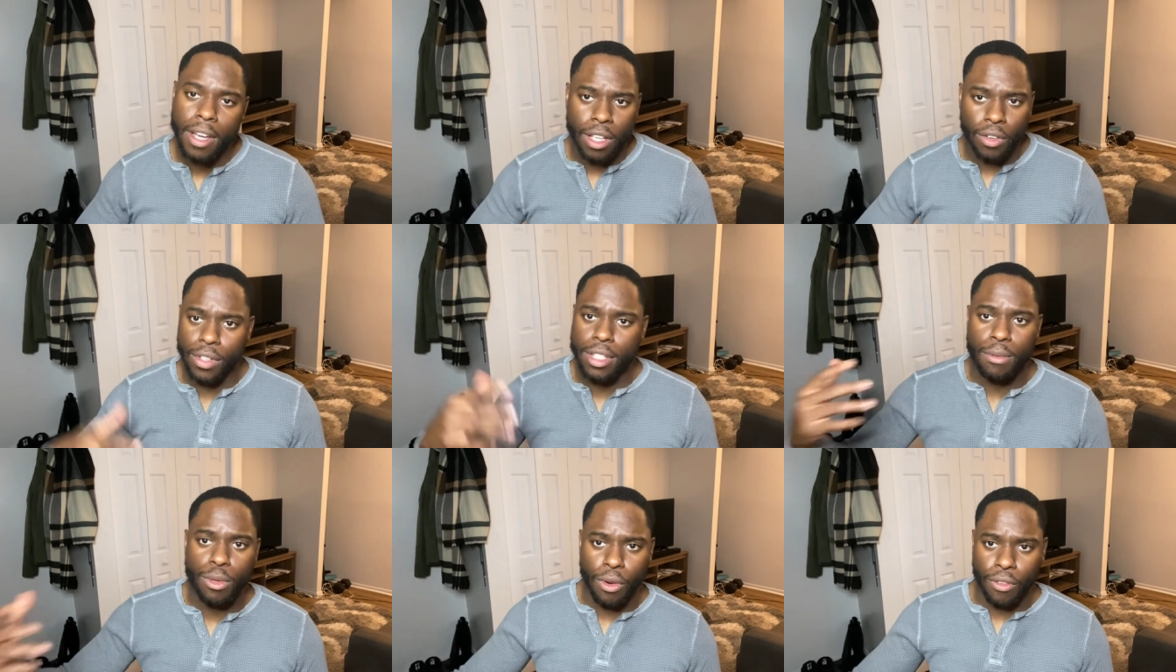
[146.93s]
The reason I'm
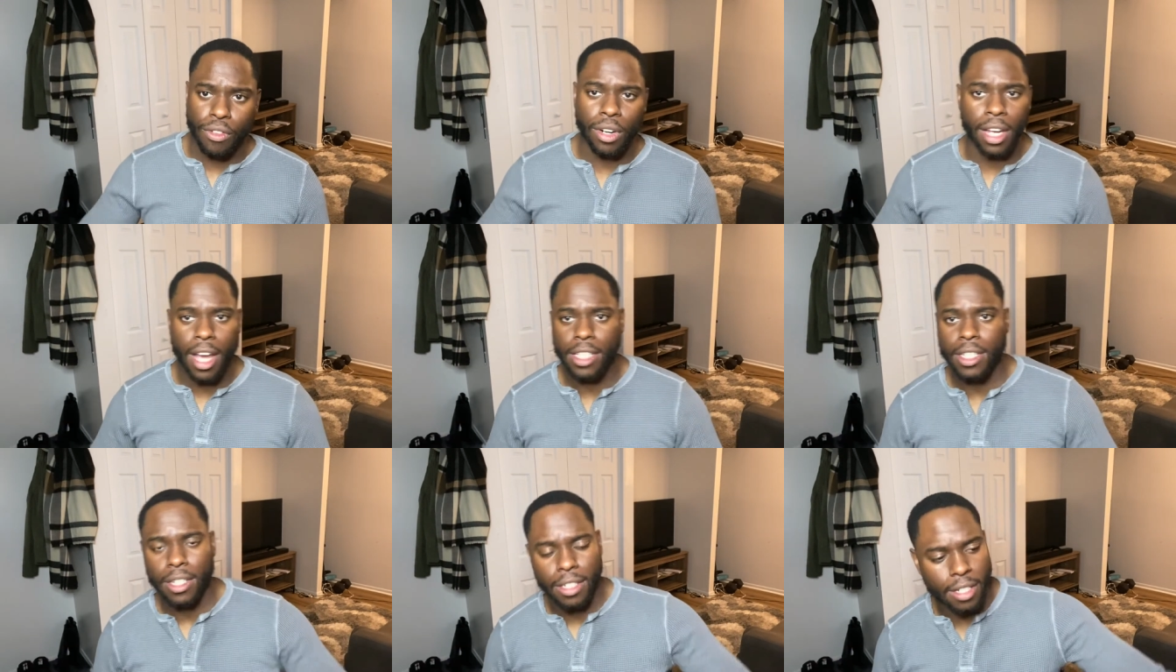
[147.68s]
doing
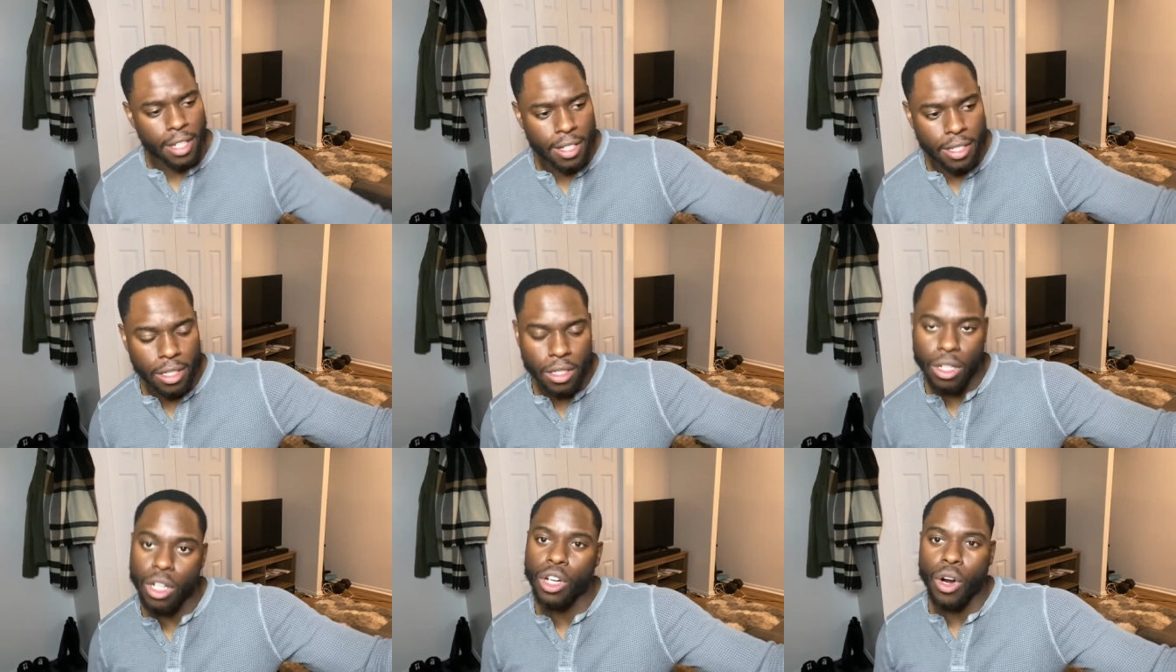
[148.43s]
freelancing is because
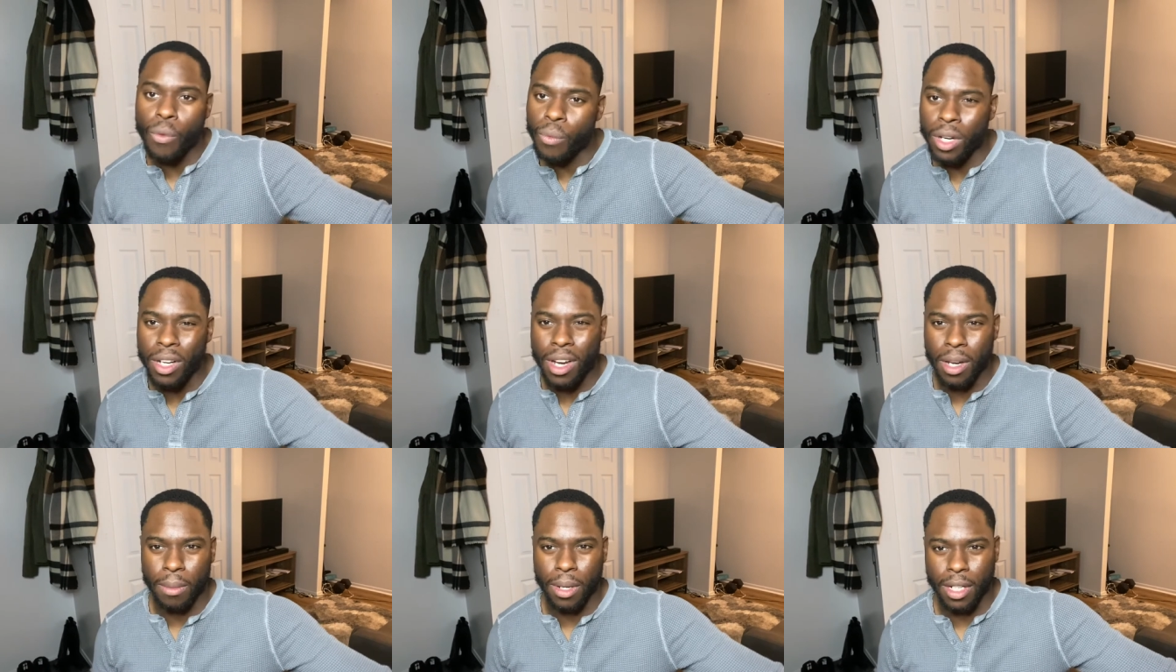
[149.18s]
you don't need any
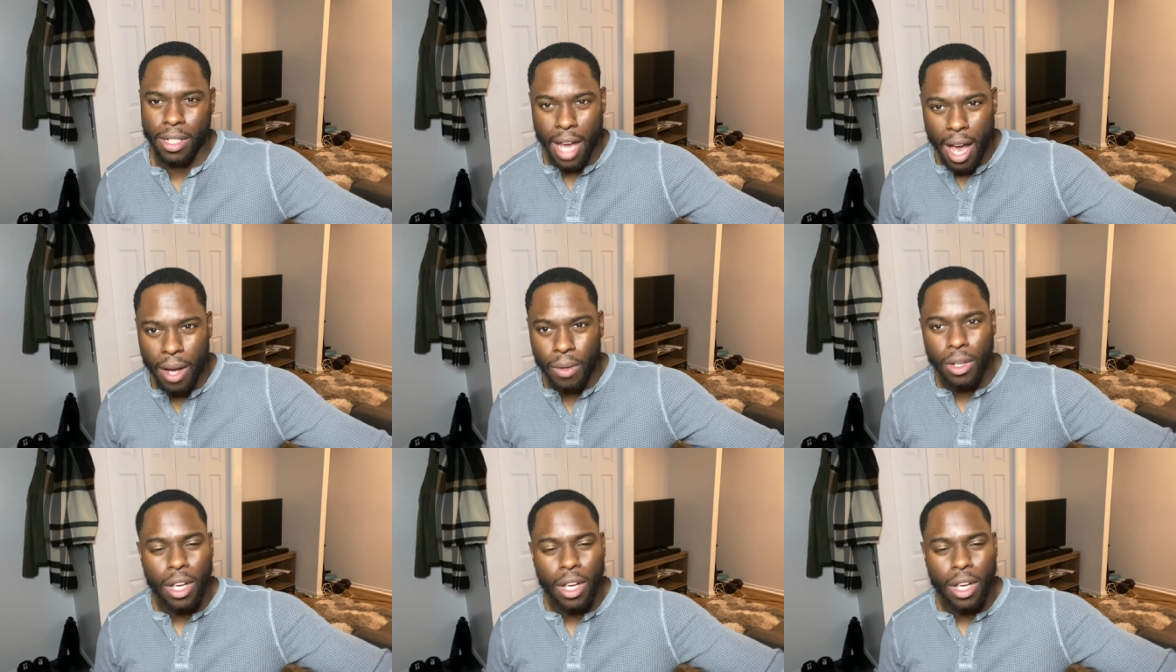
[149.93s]
money down,